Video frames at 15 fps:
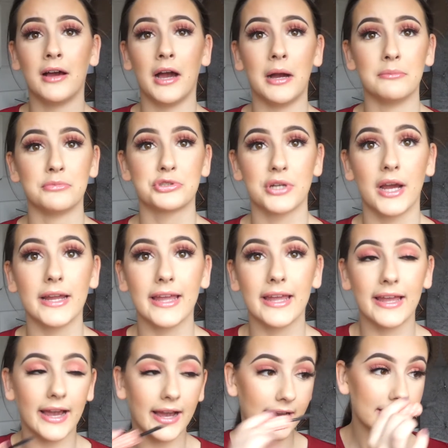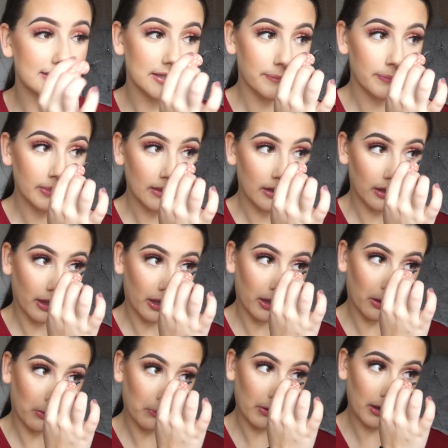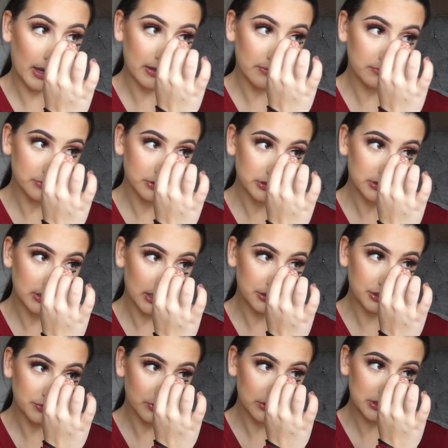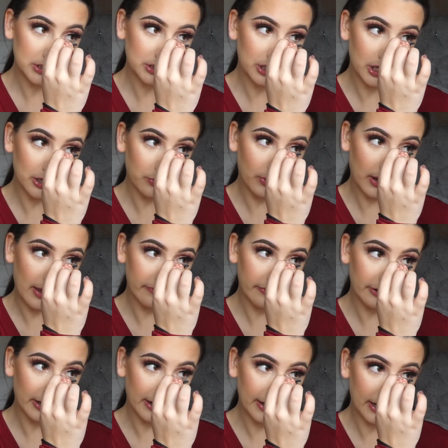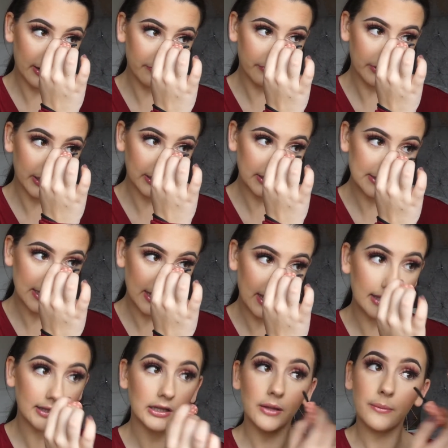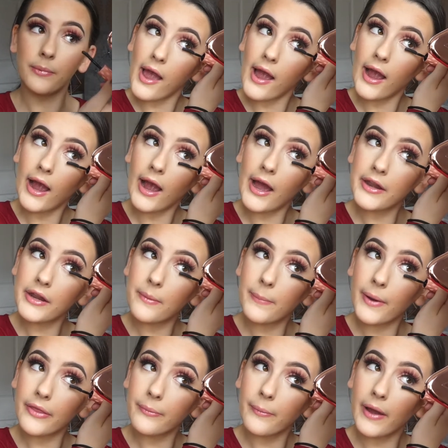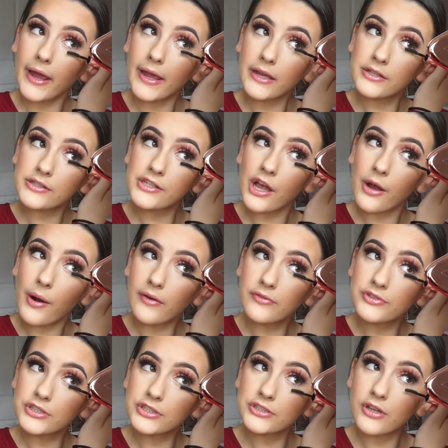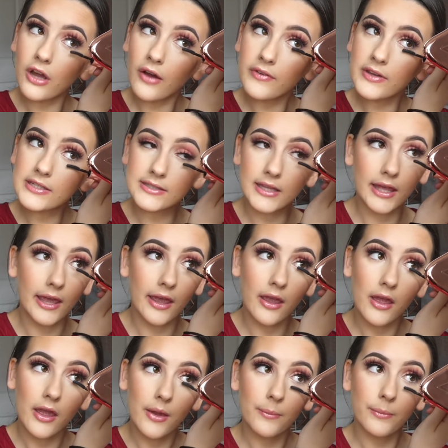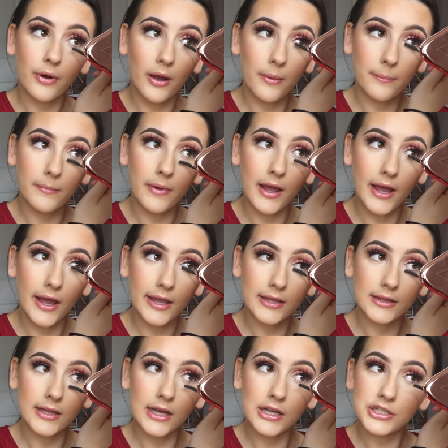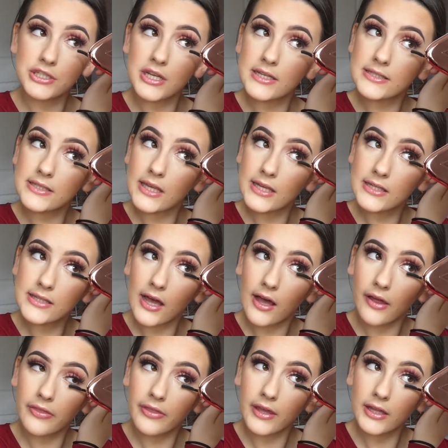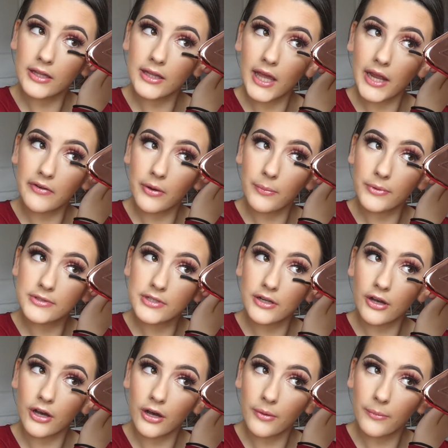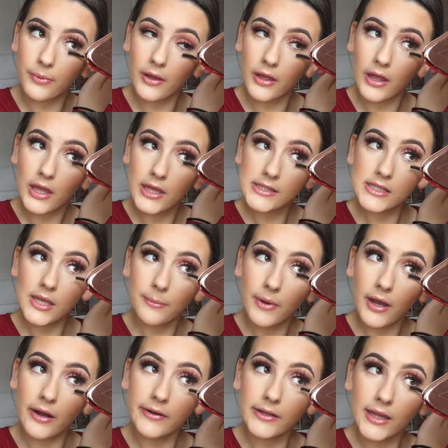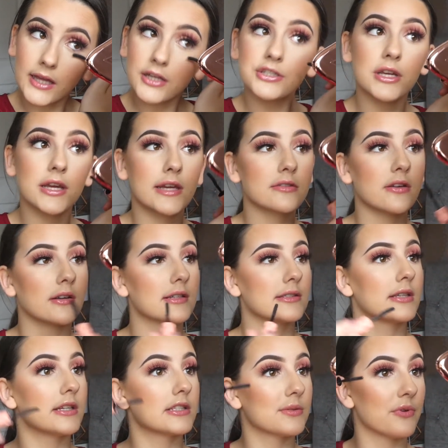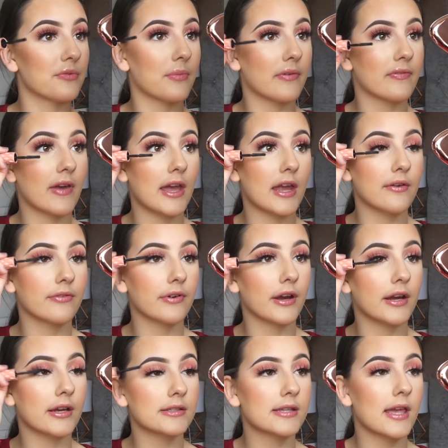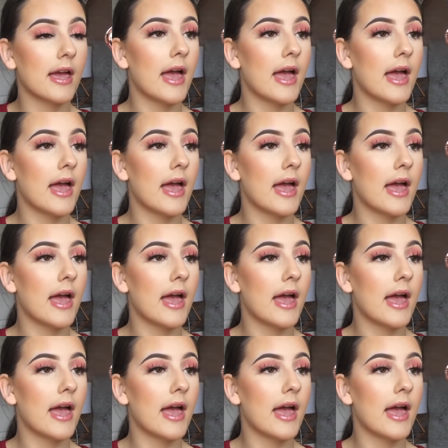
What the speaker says: I'm trying, guys. And I just want to do whatever I can really to help. And by the way, so I've just obviously put on my lashes. These are the Alero Buttercup Tamara lashes, honestly some of my favourites.